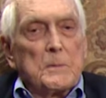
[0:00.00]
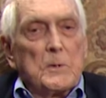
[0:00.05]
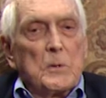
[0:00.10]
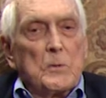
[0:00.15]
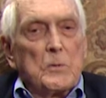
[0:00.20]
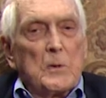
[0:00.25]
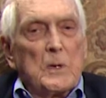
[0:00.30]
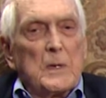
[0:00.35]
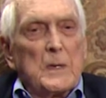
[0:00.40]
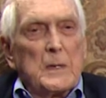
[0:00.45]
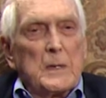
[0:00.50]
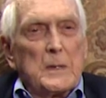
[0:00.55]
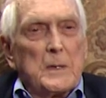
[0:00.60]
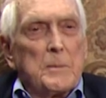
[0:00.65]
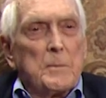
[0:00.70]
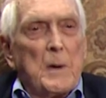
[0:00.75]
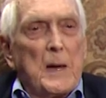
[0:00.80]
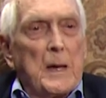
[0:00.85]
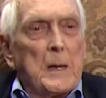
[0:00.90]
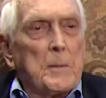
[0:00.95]
the, really the
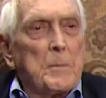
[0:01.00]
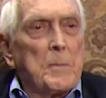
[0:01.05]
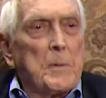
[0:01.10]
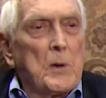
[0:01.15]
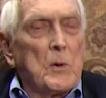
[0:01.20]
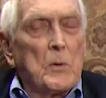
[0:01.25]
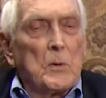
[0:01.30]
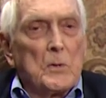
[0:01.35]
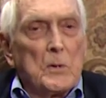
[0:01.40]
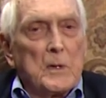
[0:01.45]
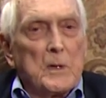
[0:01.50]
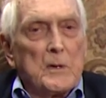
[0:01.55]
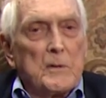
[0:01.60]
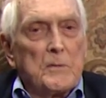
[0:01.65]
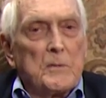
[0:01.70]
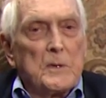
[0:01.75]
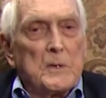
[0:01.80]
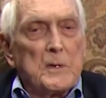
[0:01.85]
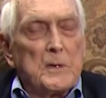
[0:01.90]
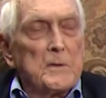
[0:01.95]
backbone
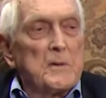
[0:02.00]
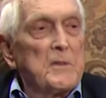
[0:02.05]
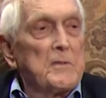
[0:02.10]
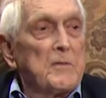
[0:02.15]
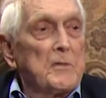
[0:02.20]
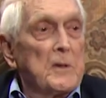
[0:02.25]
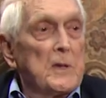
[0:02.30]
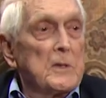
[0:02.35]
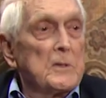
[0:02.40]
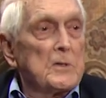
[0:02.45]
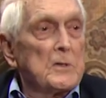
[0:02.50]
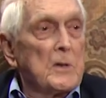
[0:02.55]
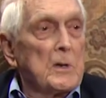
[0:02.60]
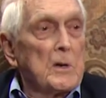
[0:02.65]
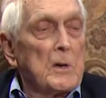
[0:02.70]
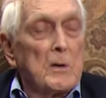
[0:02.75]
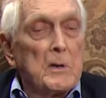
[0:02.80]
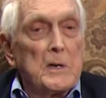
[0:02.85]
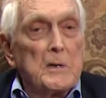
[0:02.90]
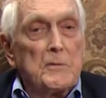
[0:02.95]
of the defense on
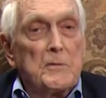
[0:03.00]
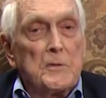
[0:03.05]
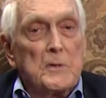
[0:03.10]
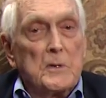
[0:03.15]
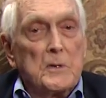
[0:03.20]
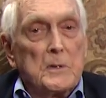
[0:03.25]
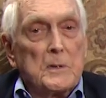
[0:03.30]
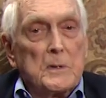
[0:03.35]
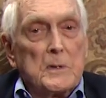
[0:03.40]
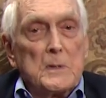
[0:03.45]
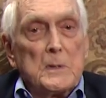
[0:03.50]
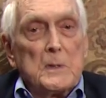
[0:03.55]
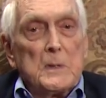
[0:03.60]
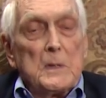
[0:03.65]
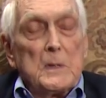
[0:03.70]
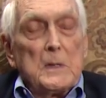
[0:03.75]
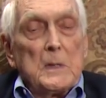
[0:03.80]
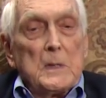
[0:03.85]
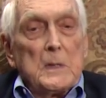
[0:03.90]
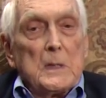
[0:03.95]
our infield.
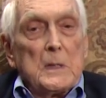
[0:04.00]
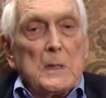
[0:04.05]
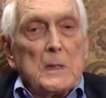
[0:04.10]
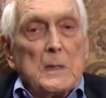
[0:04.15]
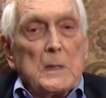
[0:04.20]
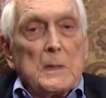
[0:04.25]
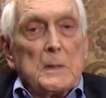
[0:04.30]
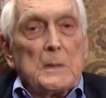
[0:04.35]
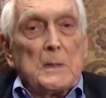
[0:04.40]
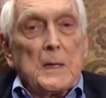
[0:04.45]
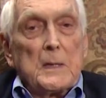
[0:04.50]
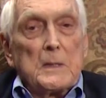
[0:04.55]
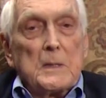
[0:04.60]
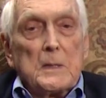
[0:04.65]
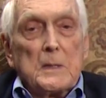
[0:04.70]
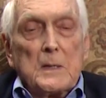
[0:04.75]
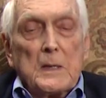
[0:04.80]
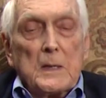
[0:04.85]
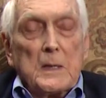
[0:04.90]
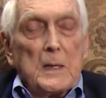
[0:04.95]
Uh, not to
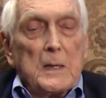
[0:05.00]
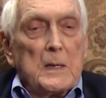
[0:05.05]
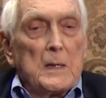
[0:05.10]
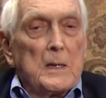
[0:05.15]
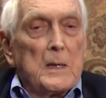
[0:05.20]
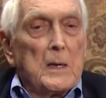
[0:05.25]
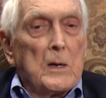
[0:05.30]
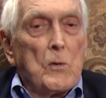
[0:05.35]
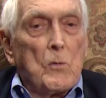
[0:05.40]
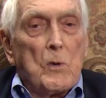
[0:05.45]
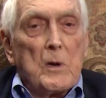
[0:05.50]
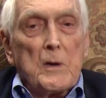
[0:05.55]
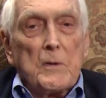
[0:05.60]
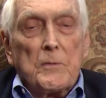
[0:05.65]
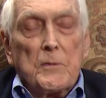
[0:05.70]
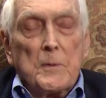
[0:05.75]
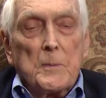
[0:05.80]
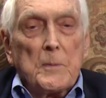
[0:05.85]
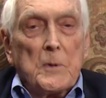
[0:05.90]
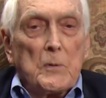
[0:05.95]
take anything away
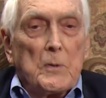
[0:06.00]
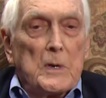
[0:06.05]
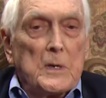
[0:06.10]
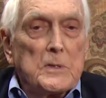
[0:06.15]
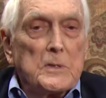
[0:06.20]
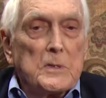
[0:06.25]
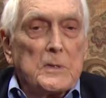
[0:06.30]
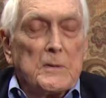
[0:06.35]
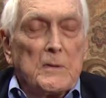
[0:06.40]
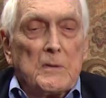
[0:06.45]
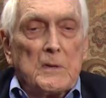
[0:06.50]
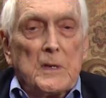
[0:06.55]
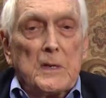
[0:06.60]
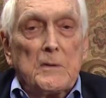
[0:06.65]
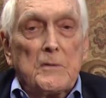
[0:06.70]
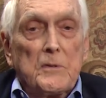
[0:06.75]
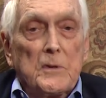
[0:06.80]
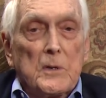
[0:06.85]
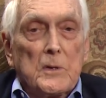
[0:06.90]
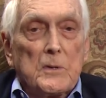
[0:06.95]
from the rest of the
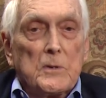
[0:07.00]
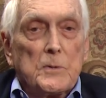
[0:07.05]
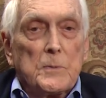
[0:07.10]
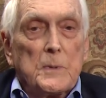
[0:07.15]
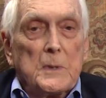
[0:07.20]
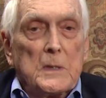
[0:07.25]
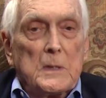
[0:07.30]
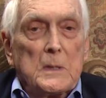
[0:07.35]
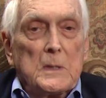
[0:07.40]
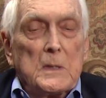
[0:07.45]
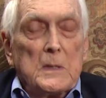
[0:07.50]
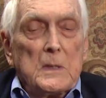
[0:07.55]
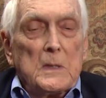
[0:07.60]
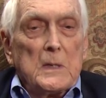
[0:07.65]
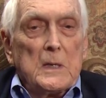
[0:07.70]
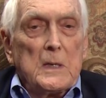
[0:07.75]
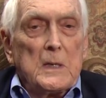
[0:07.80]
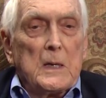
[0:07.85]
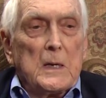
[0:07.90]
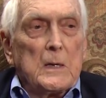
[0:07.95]
infielders, but
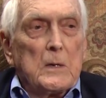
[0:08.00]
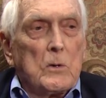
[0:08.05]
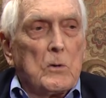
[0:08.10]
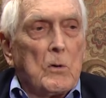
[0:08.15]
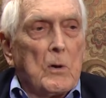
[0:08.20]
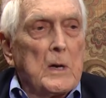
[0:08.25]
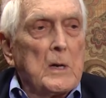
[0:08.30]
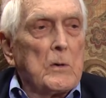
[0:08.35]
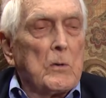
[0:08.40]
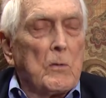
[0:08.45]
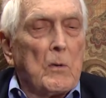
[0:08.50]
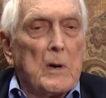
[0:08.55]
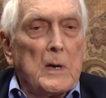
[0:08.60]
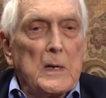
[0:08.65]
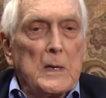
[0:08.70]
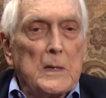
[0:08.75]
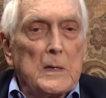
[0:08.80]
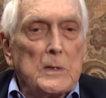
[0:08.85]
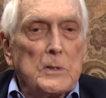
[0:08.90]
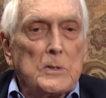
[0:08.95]
he had great
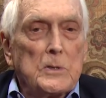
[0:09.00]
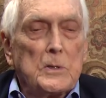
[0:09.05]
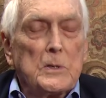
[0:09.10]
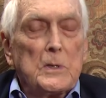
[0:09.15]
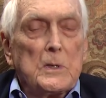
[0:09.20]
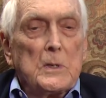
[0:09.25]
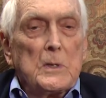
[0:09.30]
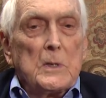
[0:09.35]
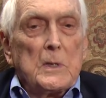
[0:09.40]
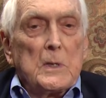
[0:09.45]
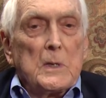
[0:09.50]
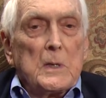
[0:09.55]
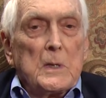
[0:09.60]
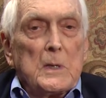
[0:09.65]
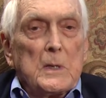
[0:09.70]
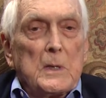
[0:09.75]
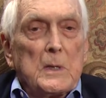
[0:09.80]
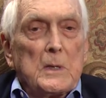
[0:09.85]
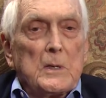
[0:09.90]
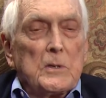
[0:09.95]
range
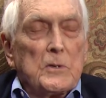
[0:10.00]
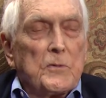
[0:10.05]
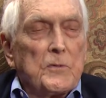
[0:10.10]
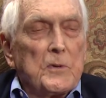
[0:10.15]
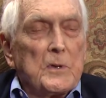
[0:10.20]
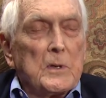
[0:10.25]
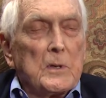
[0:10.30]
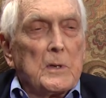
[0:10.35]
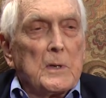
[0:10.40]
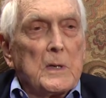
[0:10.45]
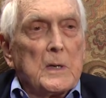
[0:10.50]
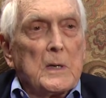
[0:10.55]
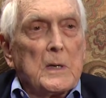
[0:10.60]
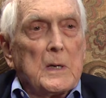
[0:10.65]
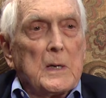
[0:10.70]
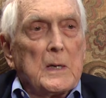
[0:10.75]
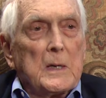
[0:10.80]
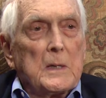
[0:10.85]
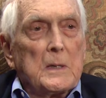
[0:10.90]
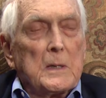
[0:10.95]
in his fielding,
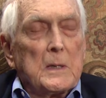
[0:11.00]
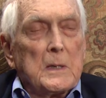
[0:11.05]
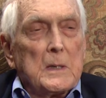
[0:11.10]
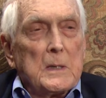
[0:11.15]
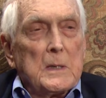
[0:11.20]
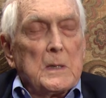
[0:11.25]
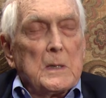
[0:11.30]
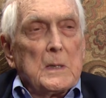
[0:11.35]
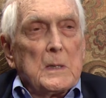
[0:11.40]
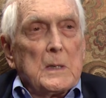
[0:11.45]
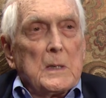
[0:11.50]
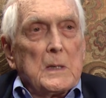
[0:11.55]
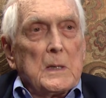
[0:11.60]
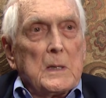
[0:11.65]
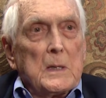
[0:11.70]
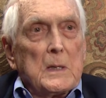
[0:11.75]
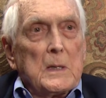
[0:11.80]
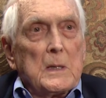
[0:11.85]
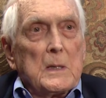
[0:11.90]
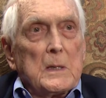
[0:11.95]
and
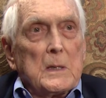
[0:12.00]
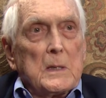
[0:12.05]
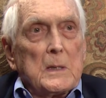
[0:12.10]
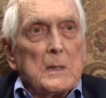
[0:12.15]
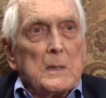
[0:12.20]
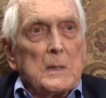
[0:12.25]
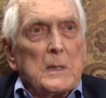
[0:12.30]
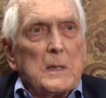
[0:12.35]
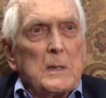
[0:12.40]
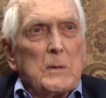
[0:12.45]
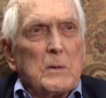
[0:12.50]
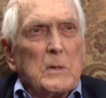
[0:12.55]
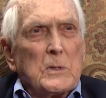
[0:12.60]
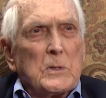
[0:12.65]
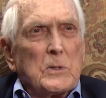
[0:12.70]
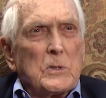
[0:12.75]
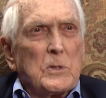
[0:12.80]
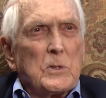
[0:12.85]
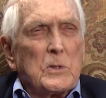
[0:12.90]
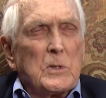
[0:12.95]
uh, he was
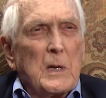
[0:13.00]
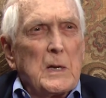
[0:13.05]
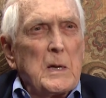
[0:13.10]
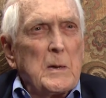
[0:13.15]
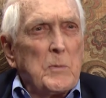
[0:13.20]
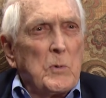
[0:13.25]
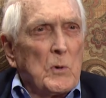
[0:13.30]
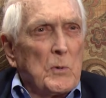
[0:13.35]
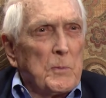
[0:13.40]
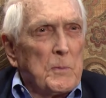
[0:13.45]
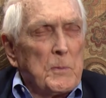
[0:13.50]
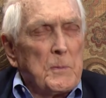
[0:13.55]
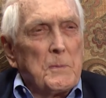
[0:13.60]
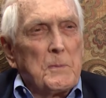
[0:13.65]
a stable